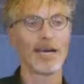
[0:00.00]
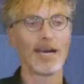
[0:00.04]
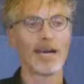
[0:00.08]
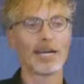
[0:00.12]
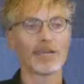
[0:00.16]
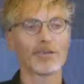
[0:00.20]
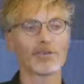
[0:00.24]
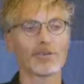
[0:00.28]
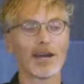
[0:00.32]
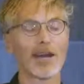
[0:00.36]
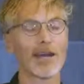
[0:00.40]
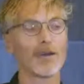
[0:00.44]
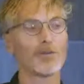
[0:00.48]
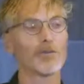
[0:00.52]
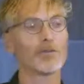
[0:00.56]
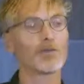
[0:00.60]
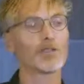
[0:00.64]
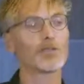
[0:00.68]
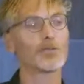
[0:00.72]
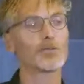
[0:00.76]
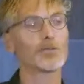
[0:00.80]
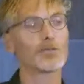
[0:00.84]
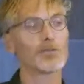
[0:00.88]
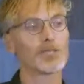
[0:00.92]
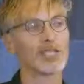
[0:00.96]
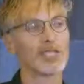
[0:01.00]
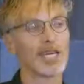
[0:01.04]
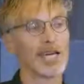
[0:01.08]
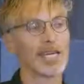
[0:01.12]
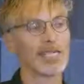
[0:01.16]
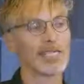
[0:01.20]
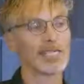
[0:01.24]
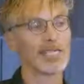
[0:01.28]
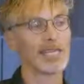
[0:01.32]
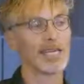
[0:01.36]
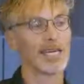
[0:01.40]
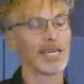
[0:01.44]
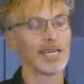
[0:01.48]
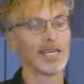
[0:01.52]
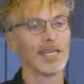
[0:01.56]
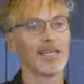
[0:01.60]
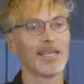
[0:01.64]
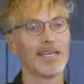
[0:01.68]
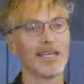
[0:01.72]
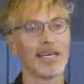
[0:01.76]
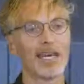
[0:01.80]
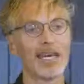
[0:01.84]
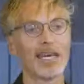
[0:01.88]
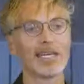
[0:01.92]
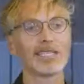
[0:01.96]
And Graham was presenting
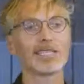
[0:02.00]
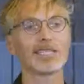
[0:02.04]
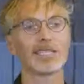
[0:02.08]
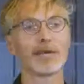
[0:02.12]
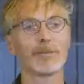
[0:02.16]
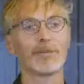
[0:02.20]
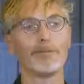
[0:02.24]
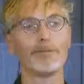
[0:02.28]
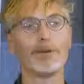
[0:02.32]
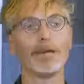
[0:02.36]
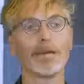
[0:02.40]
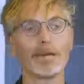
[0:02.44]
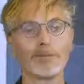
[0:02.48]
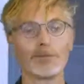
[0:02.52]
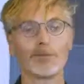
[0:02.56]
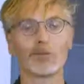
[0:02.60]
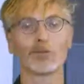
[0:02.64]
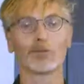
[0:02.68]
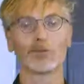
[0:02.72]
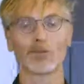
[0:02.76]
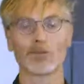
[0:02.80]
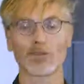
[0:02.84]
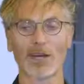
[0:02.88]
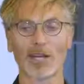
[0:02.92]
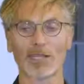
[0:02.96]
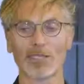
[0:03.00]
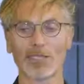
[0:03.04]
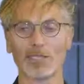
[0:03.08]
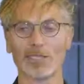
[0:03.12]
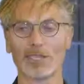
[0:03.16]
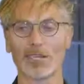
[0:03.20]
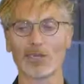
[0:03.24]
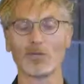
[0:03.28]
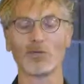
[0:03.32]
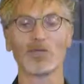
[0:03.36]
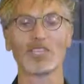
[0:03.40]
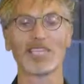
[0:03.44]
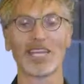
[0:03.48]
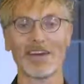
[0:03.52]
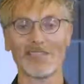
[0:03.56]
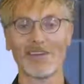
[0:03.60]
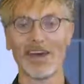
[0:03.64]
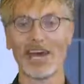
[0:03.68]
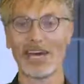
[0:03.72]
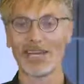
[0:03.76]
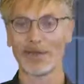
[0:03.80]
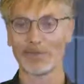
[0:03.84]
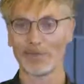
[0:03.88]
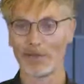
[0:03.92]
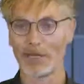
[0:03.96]
his people strategy. And we'd never
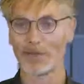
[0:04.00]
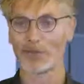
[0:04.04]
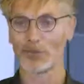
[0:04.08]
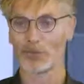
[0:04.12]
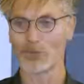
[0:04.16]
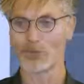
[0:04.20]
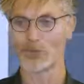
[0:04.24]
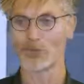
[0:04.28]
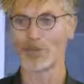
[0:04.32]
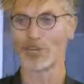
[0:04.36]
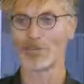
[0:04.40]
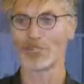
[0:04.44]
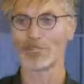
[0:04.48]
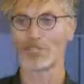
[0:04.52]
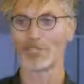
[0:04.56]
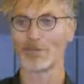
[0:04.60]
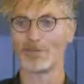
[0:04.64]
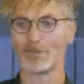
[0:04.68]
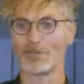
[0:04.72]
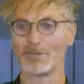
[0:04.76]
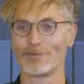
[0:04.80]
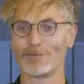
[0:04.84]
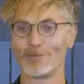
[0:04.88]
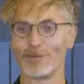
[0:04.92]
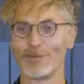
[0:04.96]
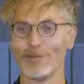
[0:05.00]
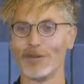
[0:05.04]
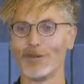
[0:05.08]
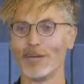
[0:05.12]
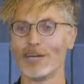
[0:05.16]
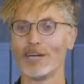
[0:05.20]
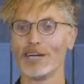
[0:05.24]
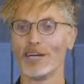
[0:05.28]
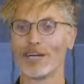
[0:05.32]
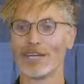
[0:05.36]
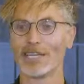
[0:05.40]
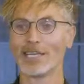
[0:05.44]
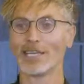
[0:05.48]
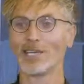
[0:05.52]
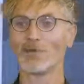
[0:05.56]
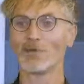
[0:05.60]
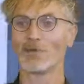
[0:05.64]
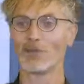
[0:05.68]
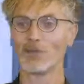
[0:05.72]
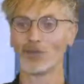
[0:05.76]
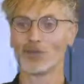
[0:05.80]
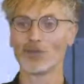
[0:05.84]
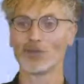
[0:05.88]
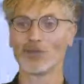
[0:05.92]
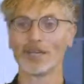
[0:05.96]
had a people strategy before. And he
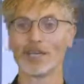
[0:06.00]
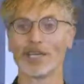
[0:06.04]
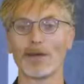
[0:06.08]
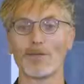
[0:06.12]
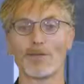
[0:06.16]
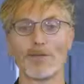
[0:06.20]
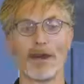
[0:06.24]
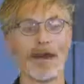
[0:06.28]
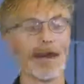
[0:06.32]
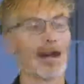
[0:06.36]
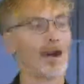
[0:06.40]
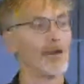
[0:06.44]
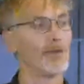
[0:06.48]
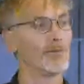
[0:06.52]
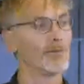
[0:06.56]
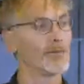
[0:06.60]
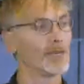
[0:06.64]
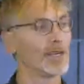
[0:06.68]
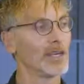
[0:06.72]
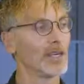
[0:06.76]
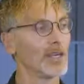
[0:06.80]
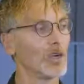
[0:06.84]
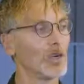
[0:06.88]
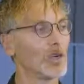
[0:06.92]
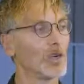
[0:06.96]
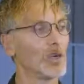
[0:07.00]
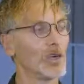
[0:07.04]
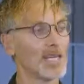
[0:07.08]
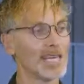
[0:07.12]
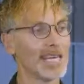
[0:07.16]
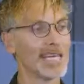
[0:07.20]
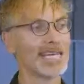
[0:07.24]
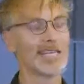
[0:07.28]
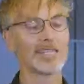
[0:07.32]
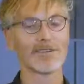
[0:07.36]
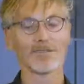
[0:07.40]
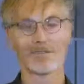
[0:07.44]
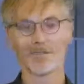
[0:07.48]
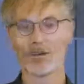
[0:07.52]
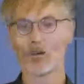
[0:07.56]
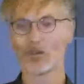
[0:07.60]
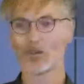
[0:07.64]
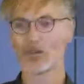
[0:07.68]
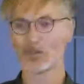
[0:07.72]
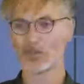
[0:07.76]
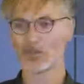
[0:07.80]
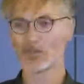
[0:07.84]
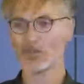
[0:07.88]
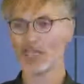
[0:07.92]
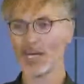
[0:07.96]
was talking about, we need to
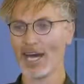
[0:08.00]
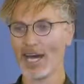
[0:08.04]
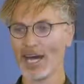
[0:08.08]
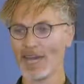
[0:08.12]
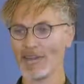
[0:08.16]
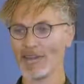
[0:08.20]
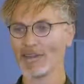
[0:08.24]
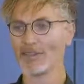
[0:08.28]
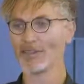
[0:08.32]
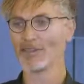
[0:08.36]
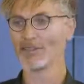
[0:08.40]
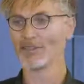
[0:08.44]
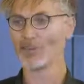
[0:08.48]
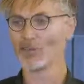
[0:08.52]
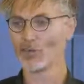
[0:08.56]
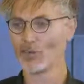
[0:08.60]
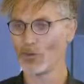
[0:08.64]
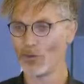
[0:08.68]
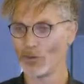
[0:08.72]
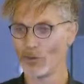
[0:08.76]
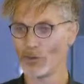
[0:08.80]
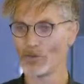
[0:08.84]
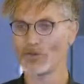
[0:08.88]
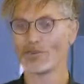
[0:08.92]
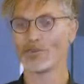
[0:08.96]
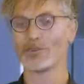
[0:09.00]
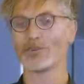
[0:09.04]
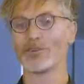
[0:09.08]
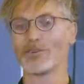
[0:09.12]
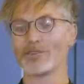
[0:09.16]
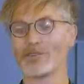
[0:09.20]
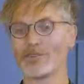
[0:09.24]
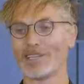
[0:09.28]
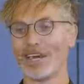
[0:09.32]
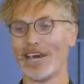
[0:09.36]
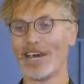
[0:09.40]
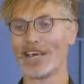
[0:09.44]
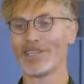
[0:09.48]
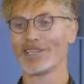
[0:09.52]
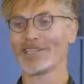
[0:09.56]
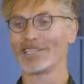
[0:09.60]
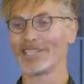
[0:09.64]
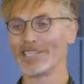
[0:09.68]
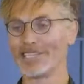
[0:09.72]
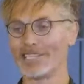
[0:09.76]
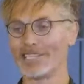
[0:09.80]
focus on talent, the war of talent.